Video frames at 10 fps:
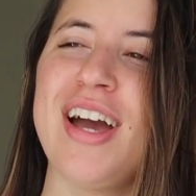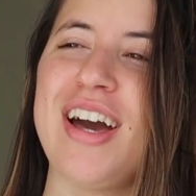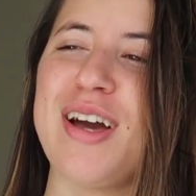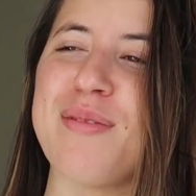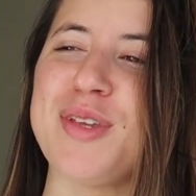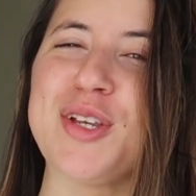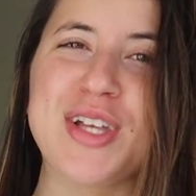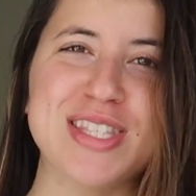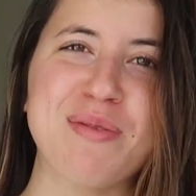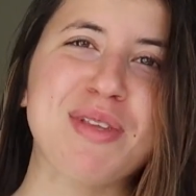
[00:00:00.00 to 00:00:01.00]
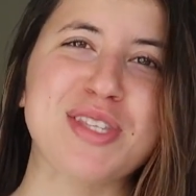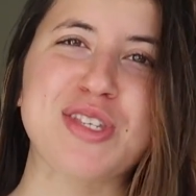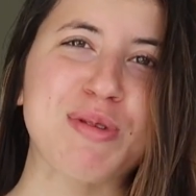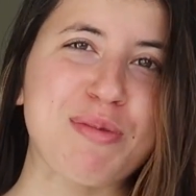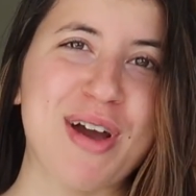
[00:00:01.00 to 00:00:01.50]
You know, that's something to
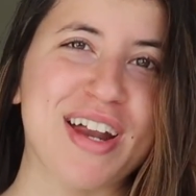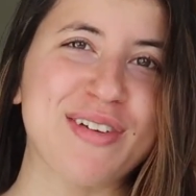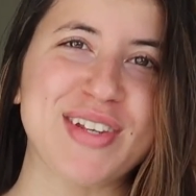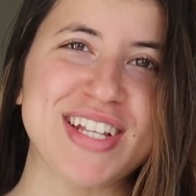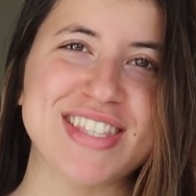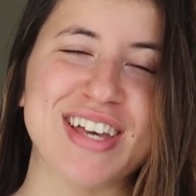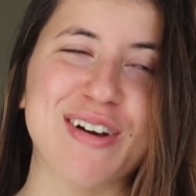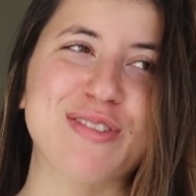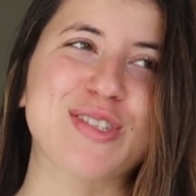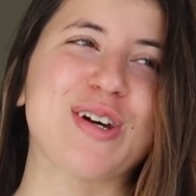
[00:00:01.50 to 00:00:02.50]
just be proud of in itself.